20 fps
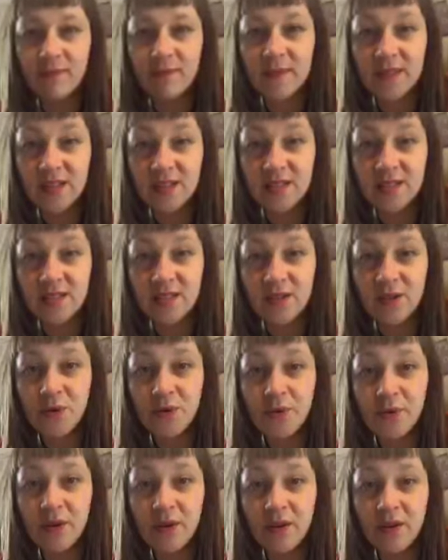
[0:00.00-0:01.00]
See you
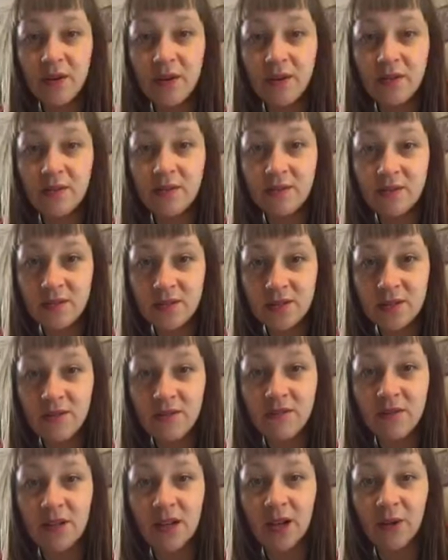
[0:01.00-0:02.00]

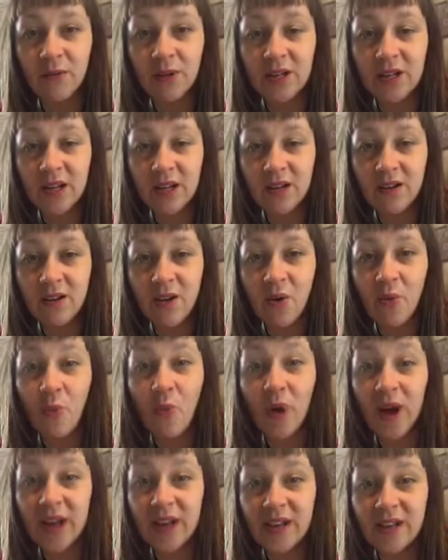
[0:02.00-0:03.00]
soon. I will let you know
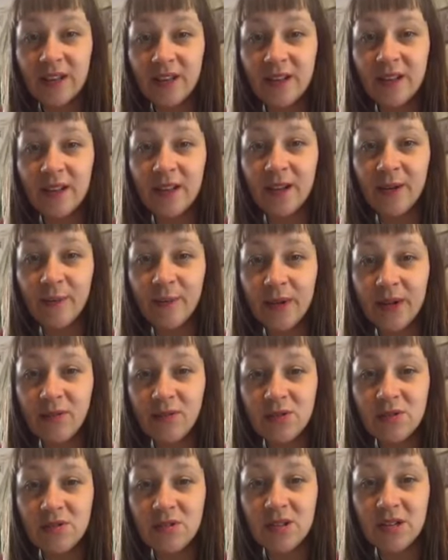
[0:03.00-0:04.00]
when I'll
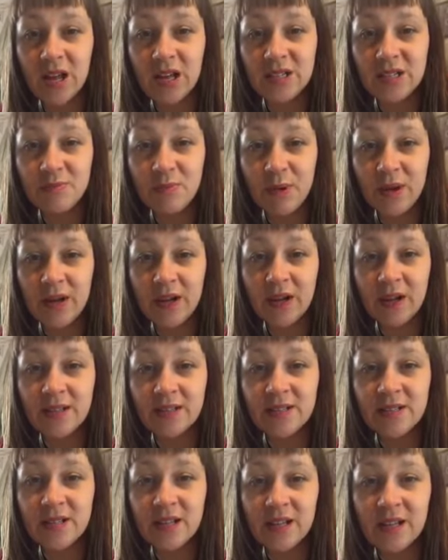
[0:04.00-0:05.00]
do the next
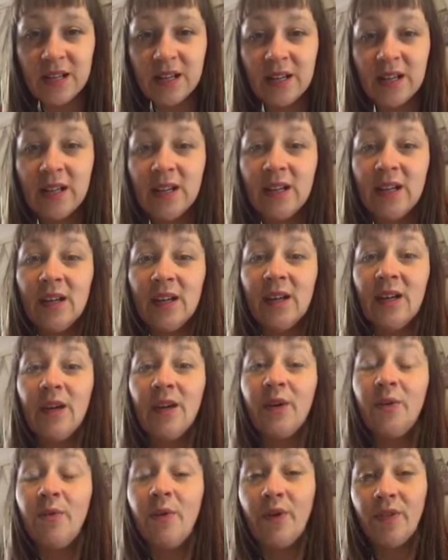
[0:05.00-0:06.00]
part
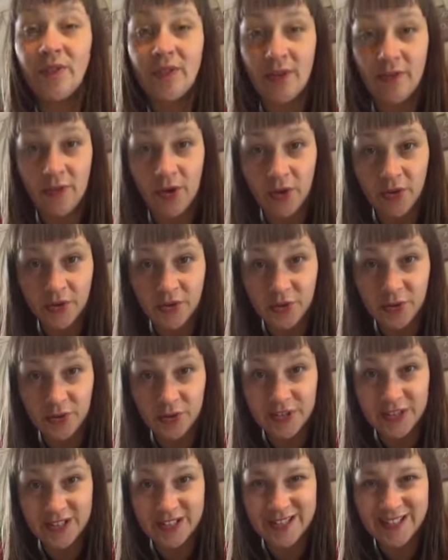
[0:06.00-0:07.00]
once I've got
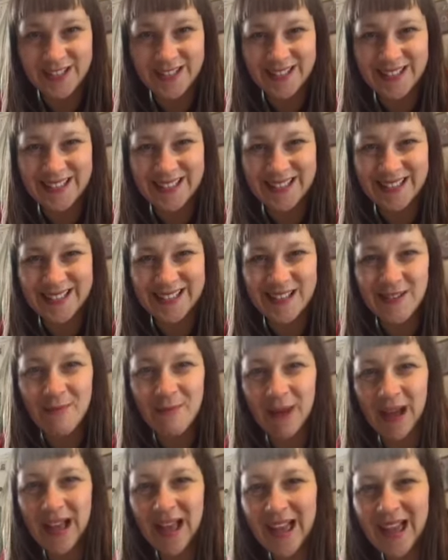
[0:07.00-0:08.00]
sorted.
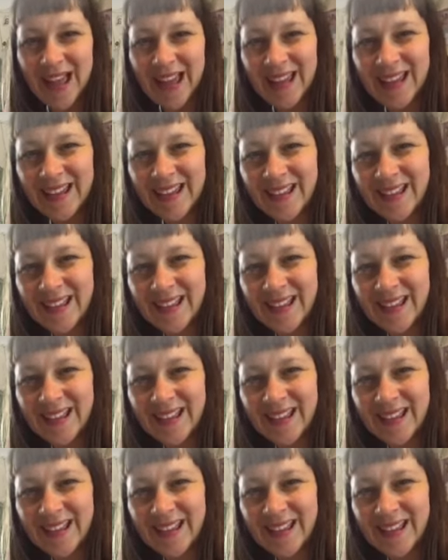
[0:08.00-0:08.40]
Bye.